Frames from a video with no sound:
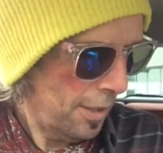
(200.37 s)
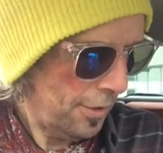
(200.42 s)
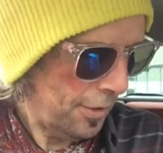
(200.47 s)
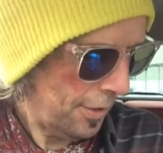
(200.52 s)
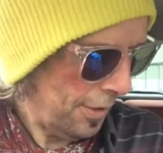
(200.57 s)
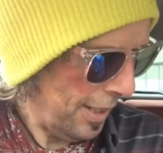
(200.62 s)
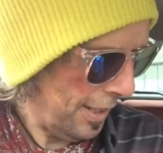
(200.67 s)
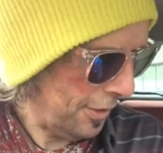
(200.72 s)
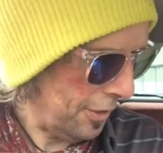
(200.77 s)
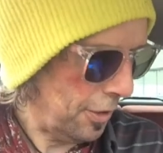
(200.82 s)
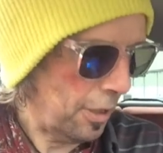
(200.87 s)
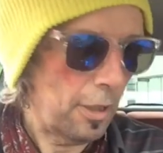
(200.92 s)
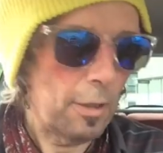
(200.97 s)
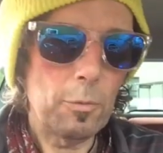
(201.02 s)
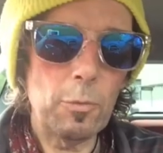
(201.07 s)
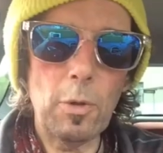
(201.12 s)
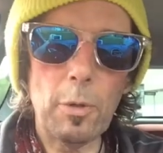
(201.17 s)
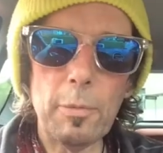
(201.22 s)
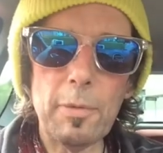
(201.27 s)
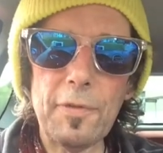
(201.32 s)
So that's
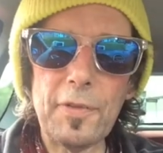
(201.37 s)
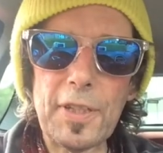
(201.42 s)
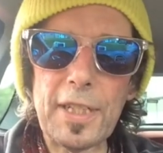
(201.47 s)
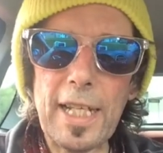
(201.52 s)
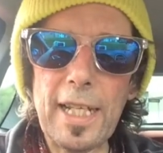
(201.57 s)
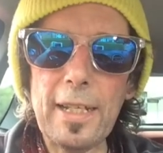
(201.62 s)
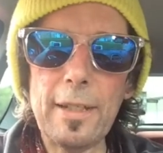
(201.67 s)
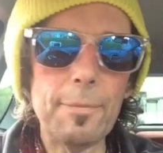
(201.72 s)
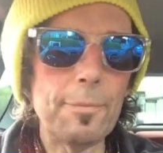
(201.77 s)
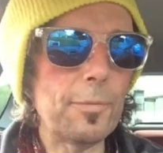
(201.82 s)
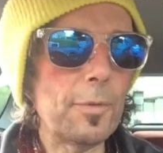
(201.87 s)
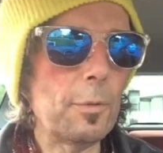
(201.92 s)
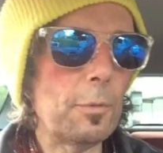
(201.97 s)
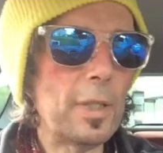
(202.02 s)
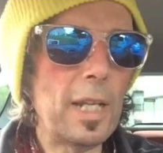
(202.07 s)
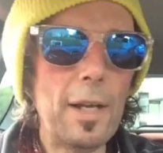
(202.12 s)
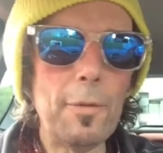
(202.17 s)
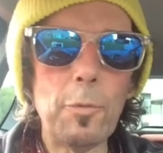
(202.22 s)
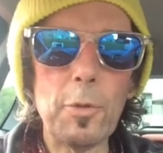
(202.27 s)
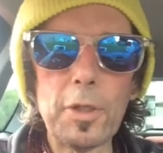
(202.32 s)
what we've to get.
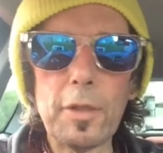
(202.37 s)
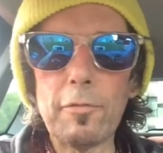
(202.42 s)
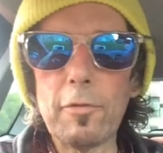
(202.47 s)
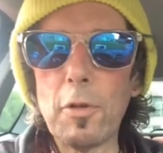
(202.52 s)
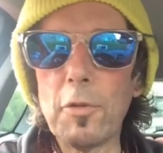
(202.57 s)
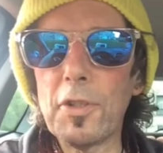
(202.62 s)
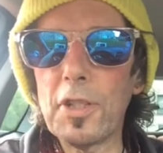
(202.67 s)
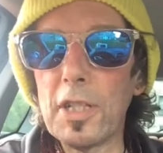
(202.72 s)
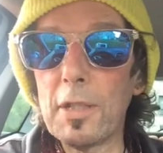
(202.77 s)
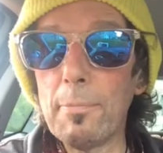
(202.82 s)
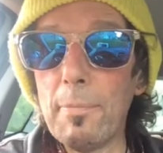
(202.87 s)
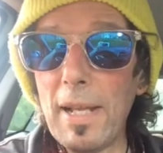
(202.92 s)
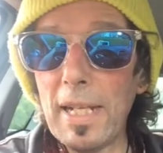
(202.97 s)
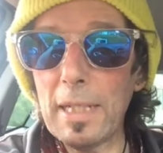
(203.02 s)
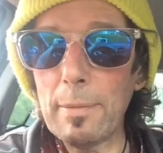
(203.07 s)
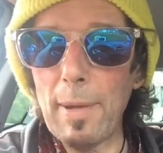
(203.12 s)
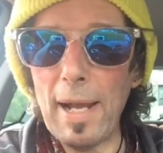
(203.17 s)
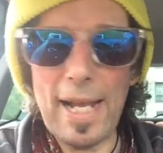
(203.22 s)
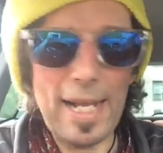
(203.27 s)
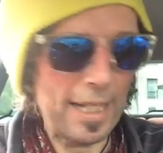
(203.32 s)
We have one of Rosie's
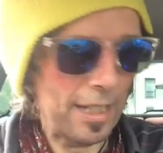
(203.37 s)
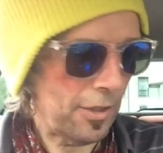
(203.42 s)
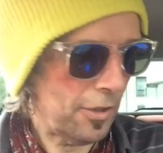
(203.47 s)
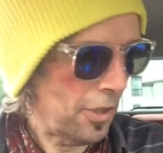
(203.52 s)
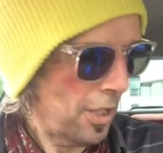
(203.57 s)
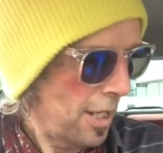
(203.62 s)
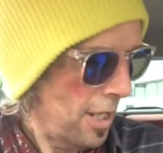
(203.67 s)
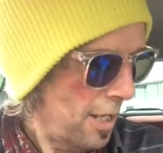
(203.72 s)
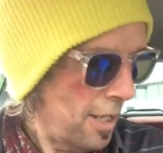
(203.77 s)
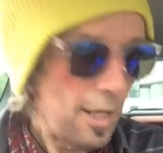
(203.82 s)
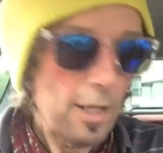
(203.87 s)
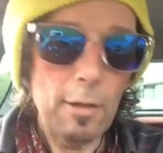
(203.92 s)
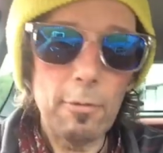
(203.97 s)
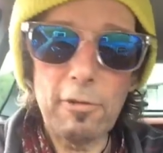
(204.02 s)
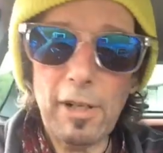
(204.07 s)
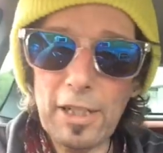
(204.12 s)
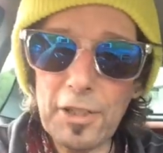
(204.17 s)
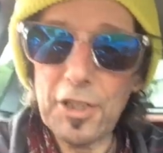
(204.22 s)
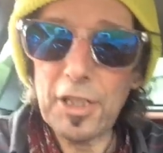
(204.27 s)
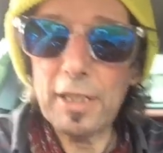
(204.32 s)
mini bags.
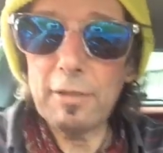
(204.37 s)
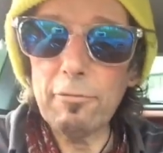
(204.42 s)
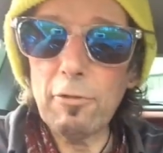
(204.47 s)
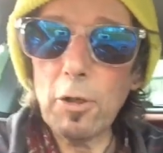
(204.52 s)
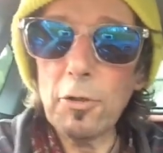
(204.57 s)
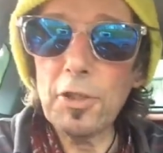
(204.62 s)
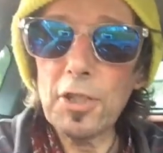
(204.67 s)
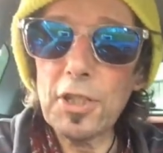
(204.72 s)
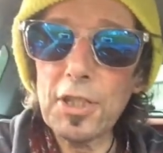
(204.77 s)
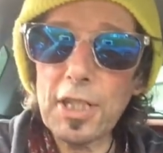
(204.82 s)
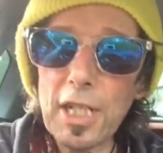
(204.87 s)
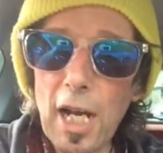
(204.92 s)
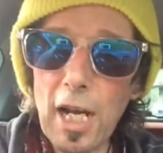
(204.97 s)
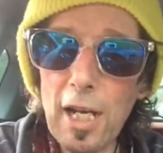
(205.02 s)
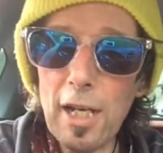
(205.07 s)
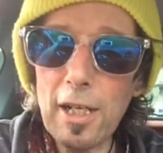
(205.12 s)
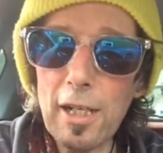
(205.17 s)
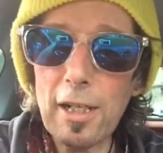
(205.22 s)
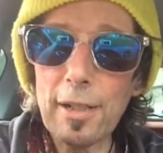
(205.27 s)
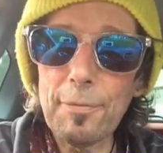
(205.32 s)
We're actually in Rosie's
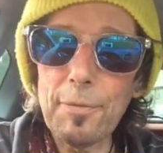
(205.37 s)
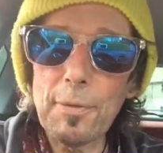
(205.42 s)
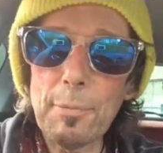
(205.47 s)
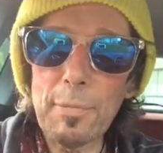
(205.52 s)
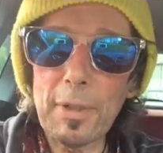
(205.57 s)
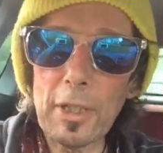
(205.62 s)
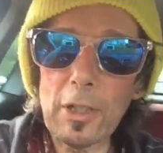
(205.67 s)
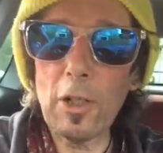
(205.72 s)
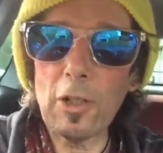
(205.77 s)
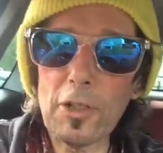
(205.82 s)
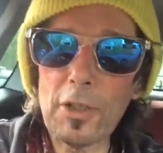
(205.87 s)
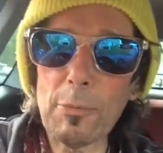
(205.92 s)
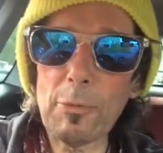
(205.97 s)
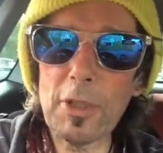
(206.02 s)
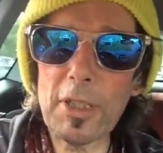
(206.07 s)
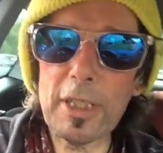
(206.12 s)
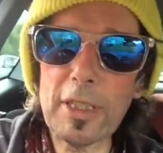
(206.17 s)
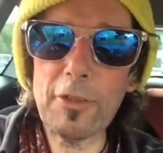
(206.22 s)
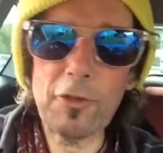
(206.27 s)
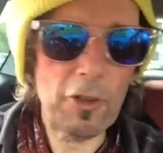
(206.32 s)
car, because I'm
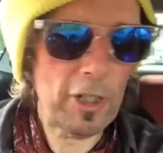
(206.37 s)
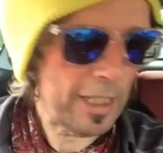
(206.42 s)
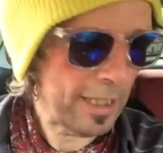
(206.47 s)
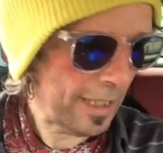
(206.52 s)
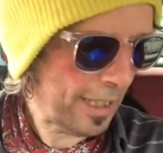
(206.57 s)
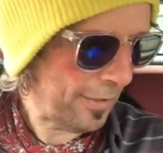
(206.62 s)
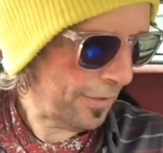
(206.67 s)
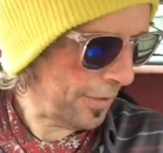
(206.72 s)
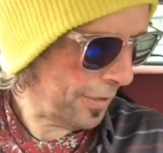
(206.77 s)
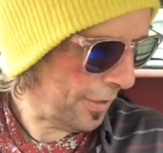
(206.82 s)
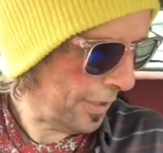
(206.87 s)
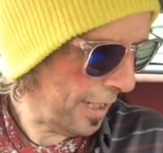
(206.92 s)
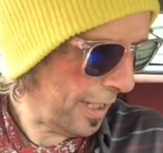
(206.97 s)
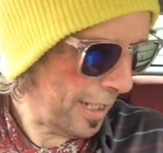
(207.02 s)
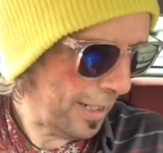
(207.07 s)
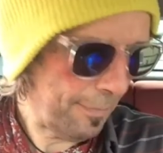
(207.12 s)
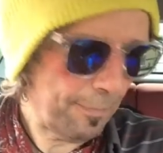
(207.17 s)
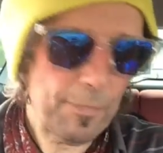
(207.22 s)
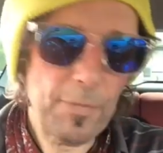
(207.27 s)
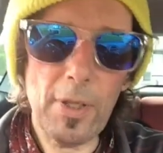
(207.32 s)
going to try and get this
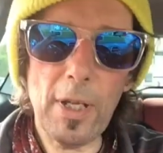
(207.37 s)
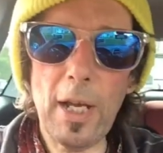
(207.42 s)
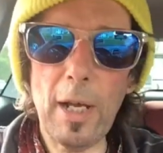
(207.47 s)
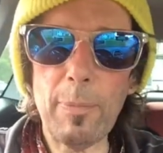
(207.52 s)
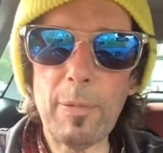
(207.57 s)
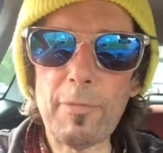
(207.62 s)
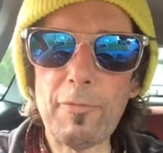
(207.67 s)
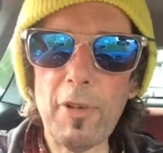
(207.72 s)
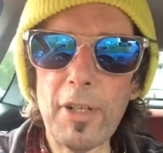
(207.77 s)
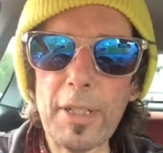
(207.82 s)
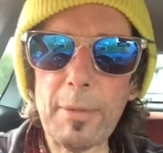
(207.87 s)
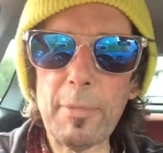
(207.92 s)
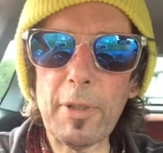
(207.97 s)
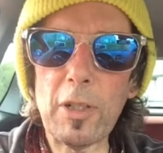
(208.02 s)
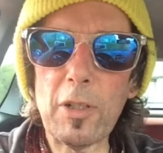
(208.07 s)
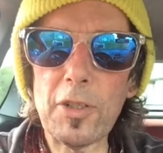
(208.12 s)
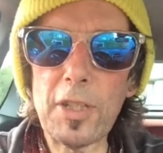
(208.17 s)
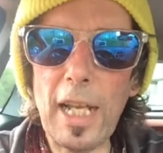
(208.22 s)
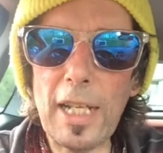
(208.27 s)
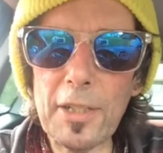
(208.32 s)
uh, up and running,
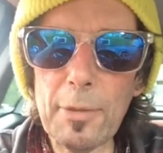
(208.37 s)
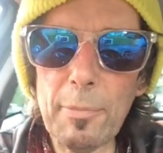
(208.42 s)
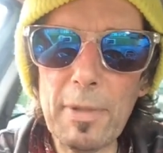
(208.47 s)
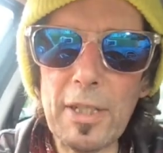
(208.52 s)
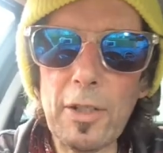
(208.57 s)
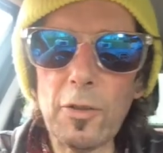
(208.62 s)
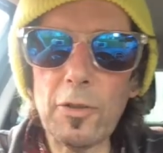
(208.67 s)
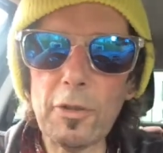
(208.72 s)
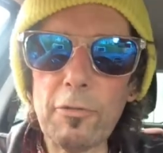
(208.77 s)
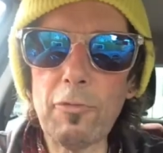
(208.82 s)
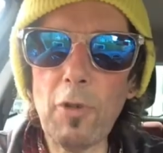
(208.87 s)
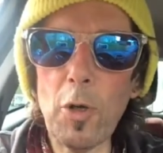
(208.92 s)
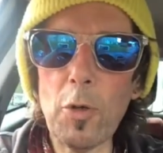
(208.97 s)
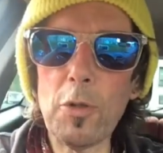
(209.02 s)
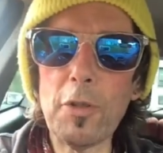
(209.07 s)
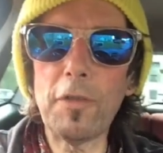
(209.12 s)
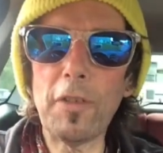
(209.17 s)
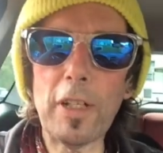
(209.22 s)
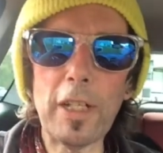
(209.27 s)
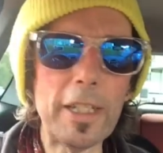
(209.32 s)
because it hasn't been on the
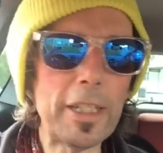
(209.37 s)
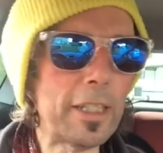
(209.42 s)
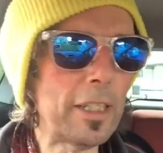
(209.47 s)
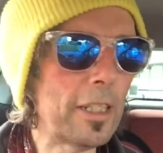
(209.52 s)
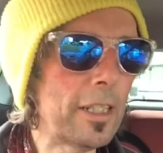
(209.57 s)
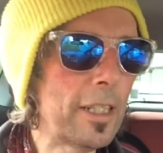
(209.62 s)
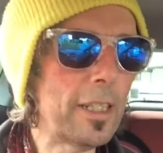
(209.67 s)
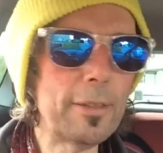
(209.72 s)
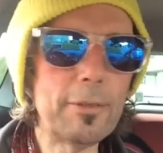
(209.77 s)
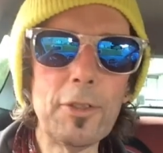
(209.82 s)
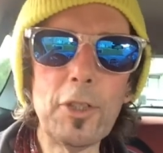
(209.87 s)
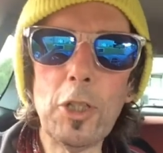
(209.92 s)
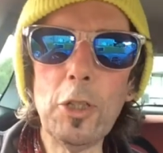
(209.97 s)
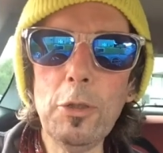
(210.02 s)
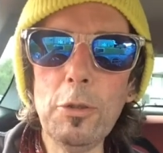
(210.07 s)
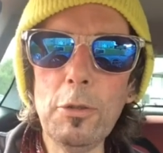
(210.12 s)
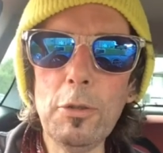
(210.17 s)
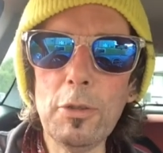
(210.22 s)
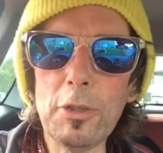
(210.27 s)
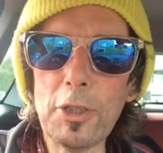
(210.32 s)
road for like uh,
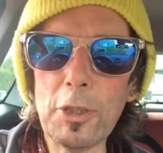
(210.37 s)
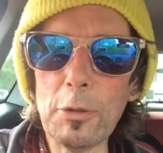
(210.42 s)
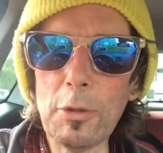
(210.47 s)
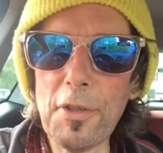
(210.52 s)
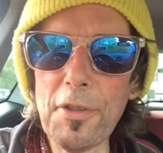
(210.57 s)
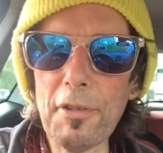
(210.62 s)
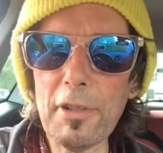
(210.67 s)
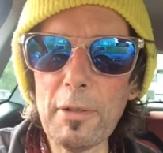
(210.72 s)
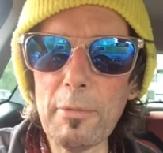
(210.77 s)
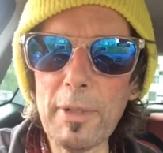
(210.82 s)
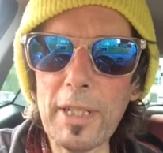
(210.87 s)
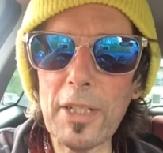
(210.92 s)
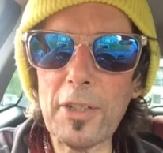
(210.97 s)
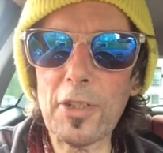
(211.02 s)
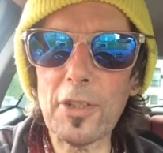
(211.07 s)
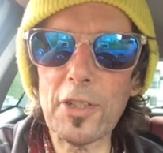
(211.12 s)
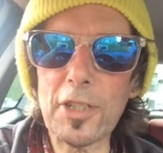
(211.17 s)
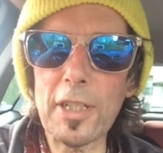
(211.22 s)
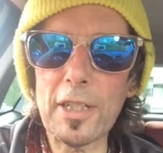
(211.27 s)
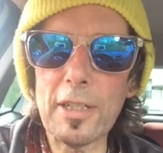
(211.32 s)
two, or two or three weeks
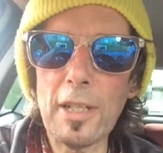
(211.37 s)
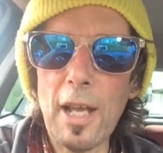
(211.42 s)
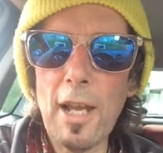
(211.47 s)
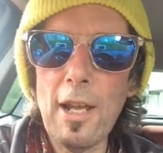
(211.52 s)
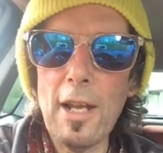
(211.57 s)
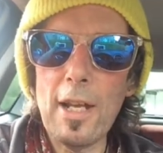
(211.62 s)
since she